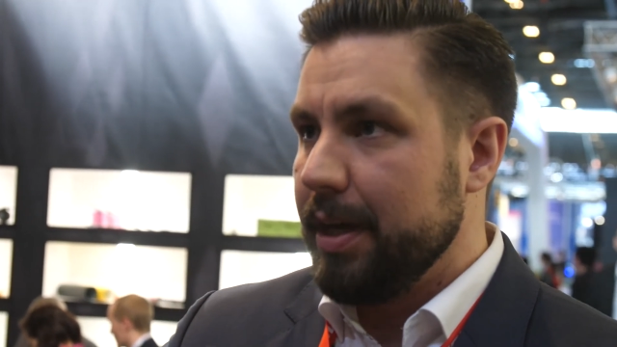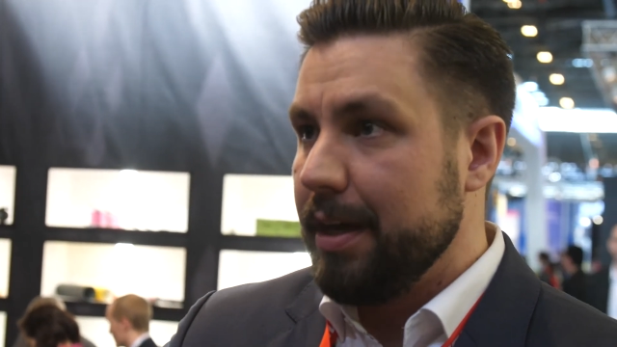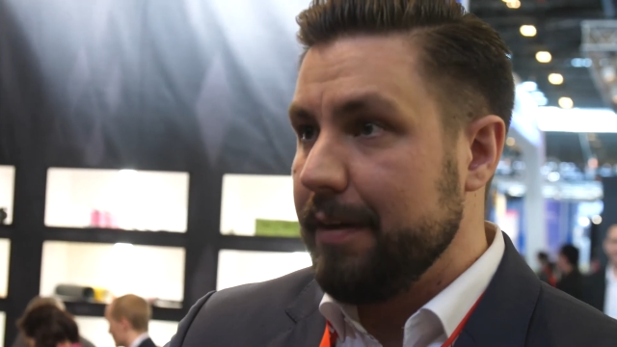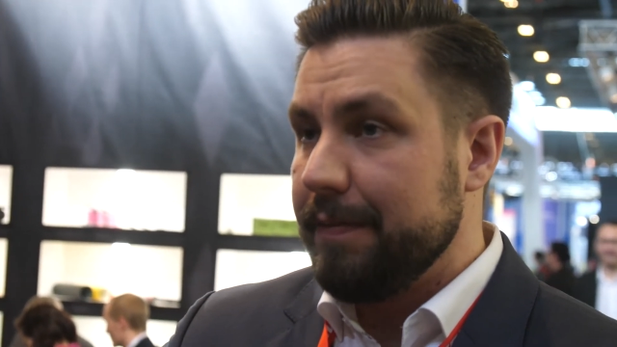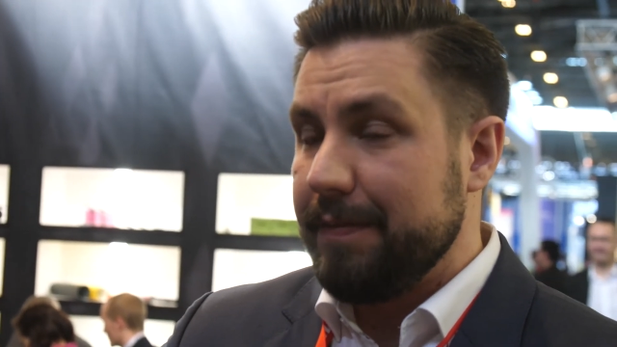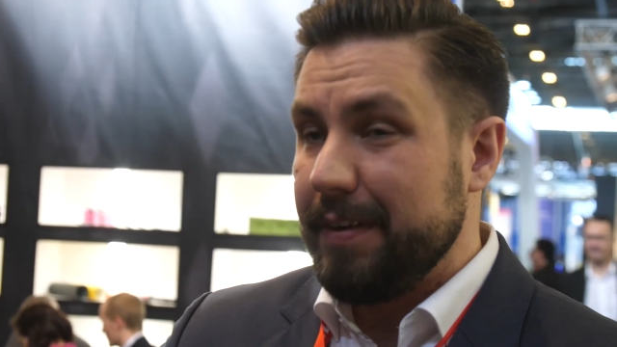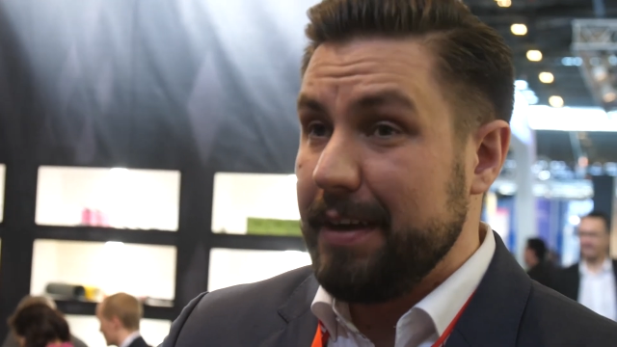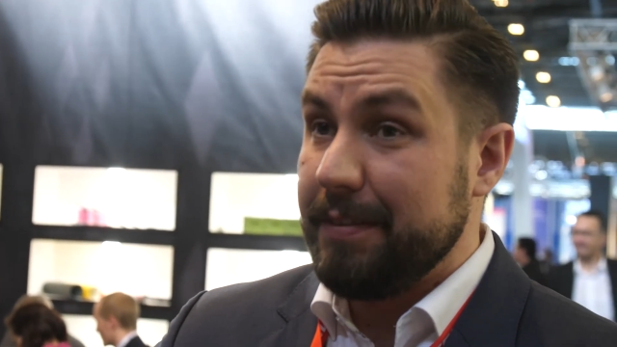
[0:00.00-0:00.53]

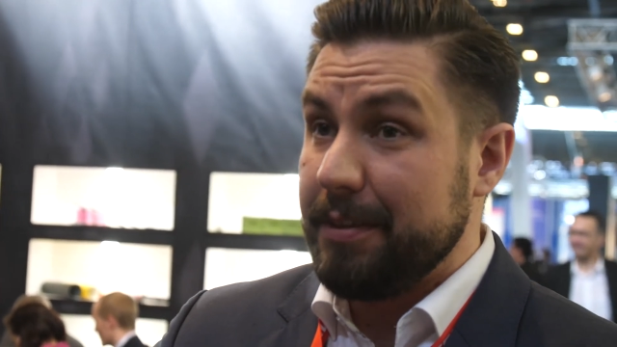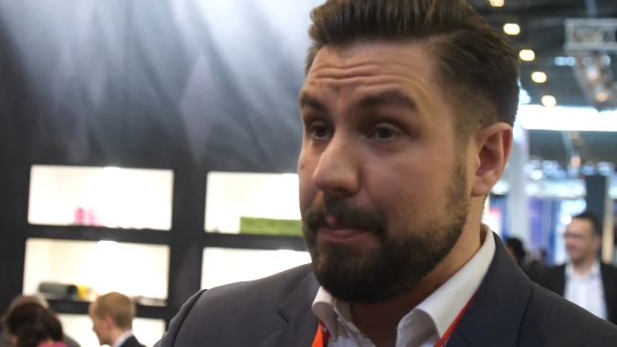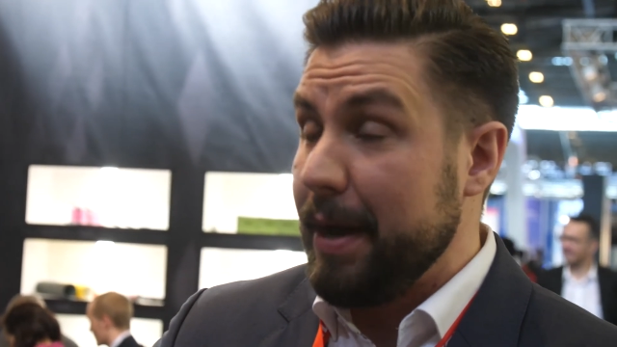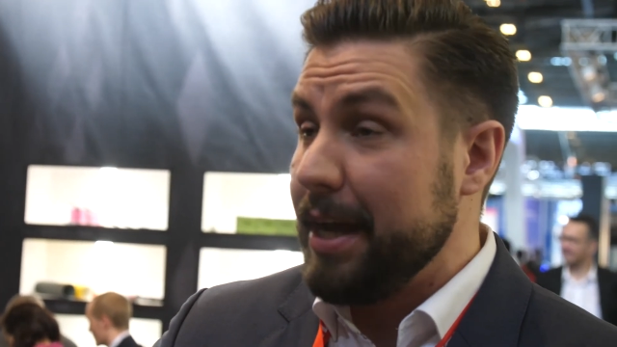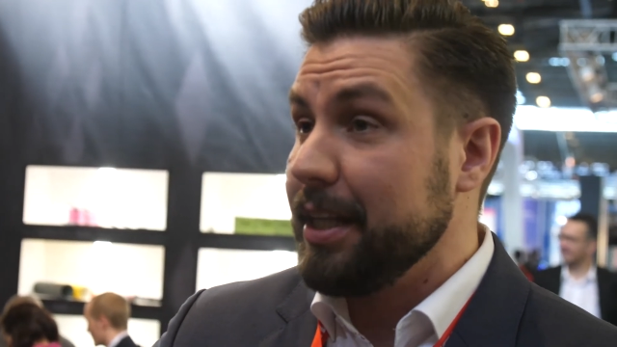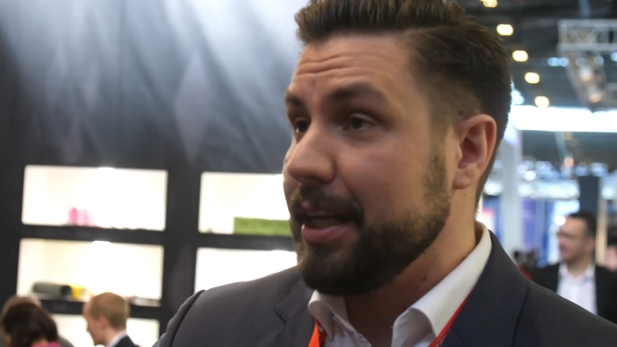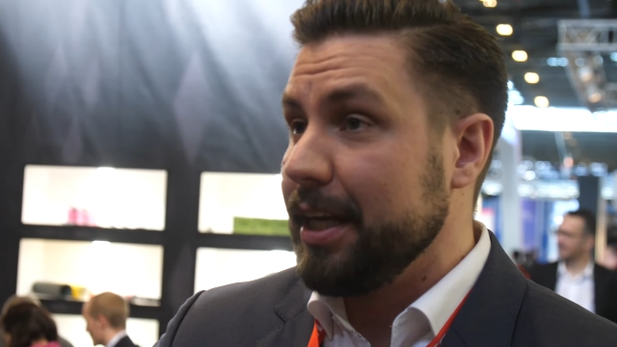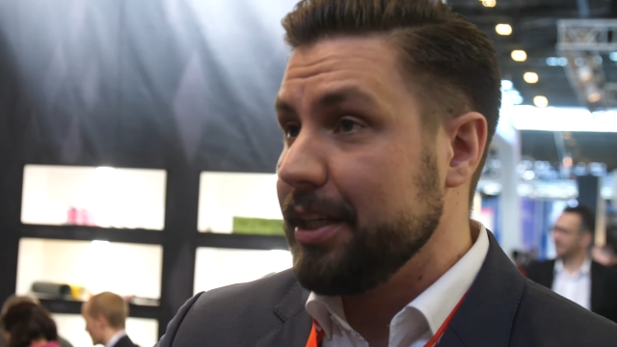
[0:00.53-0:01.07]
if, if the
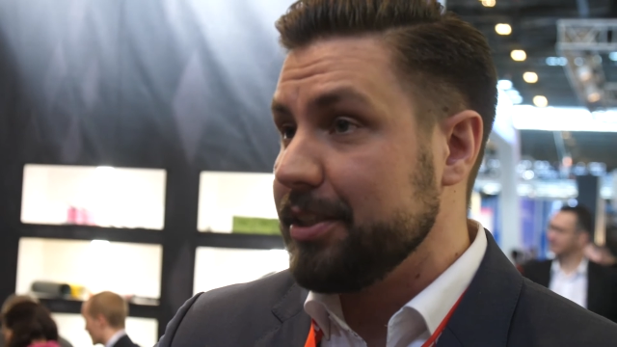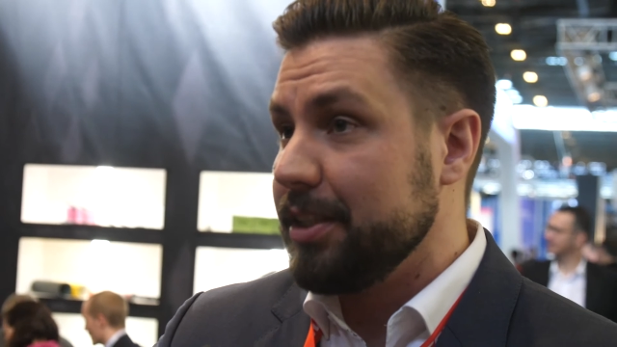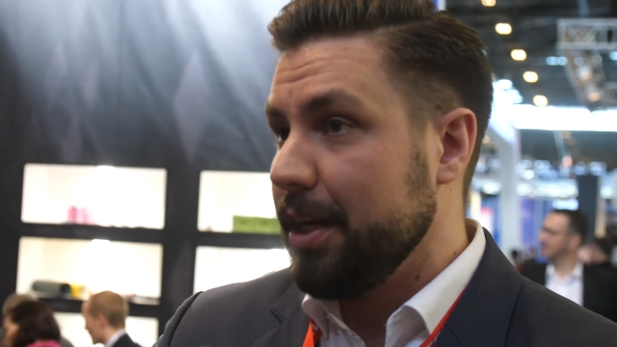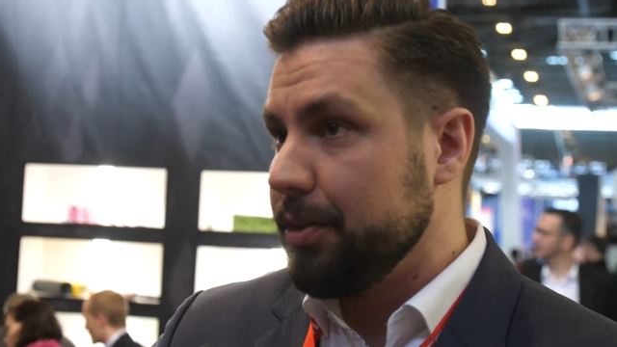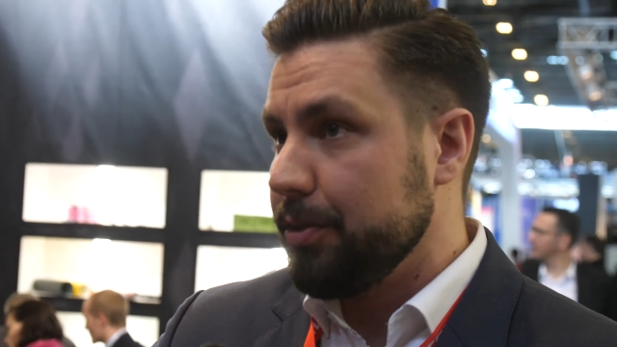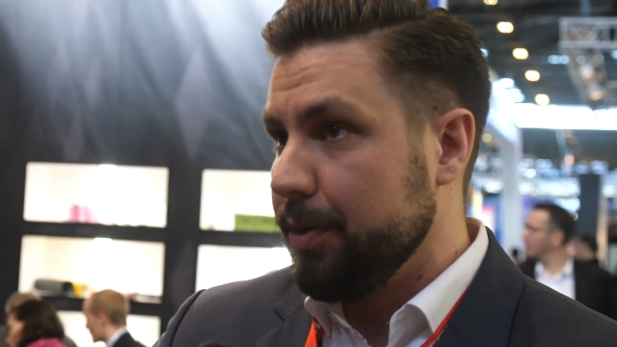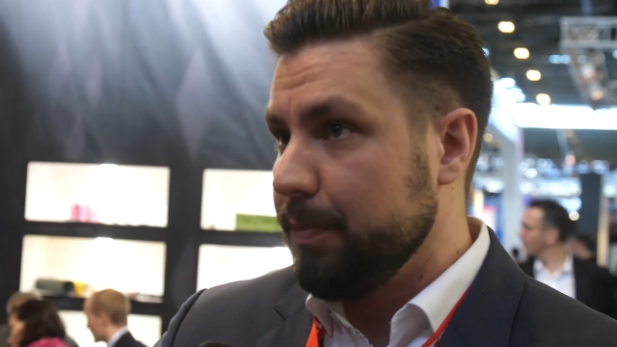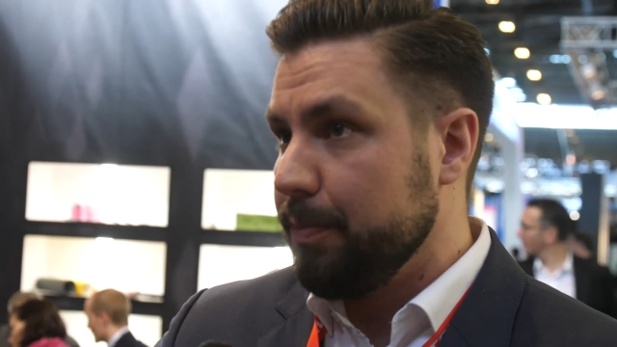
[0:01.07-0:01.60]
painting is
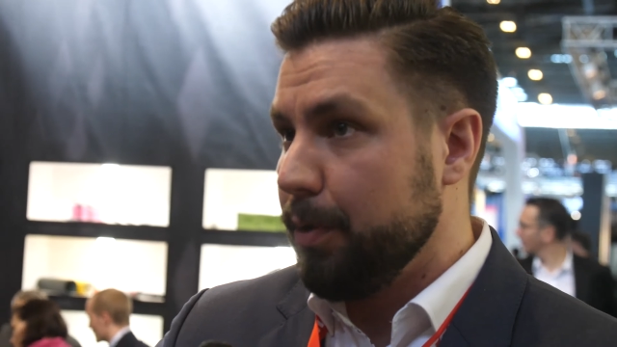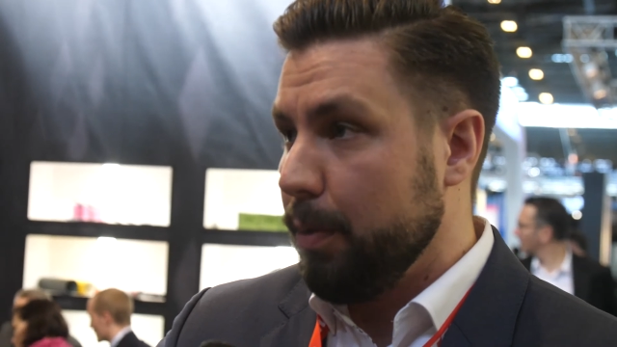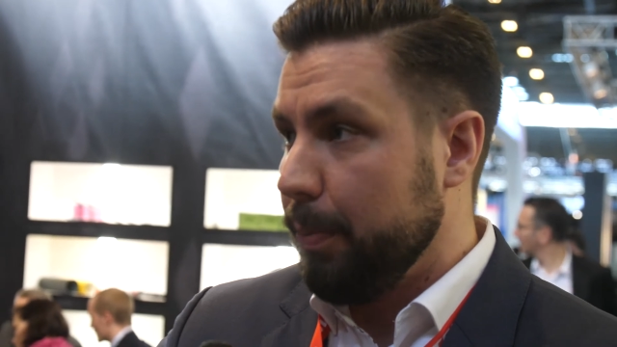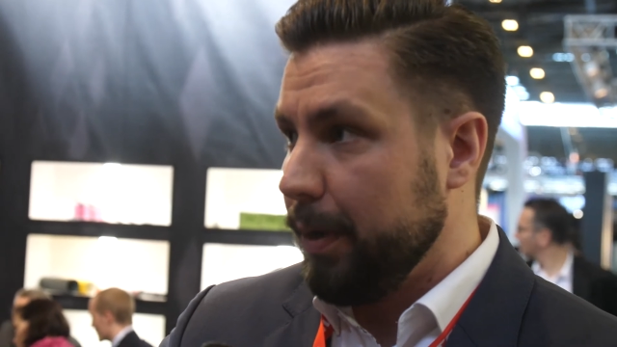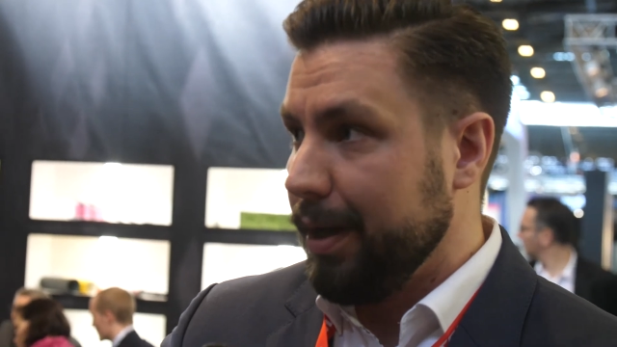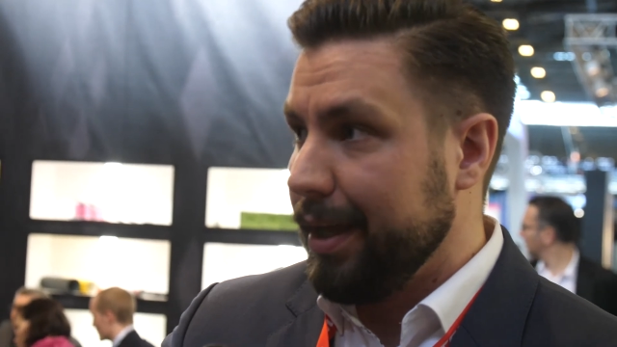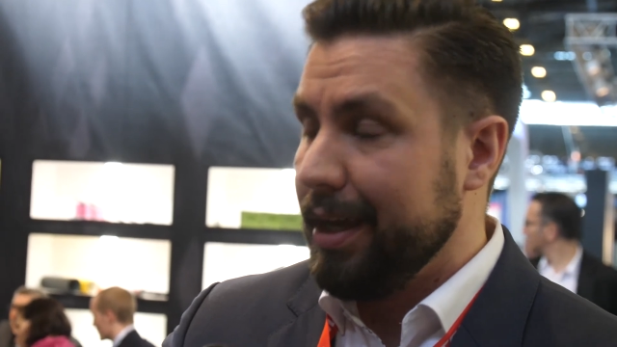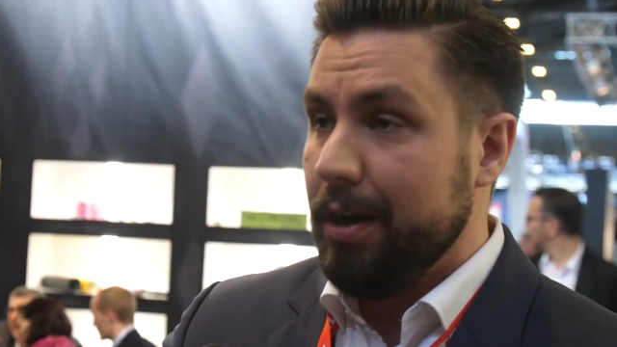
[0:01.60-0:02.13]
not doing
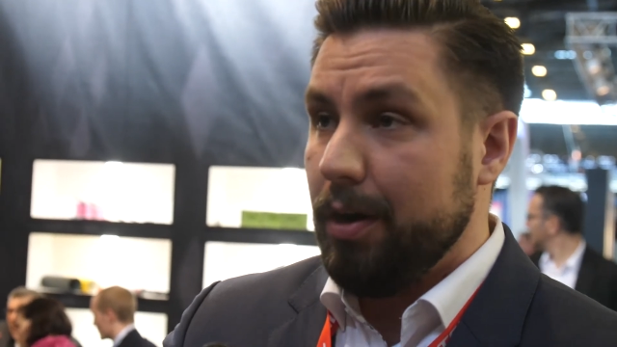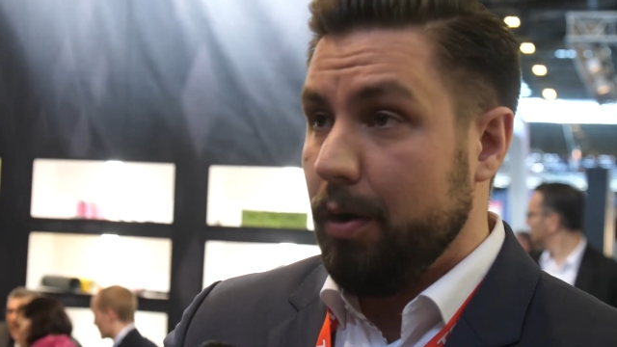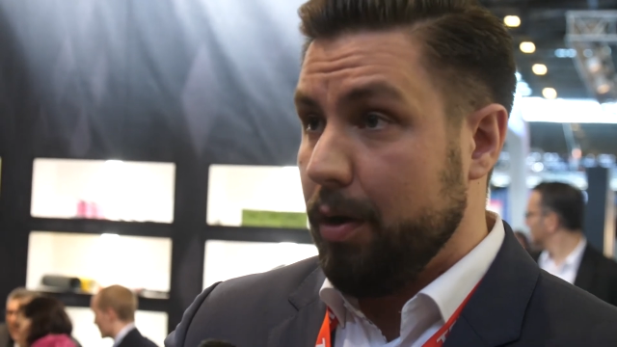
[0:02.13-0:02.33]
properly,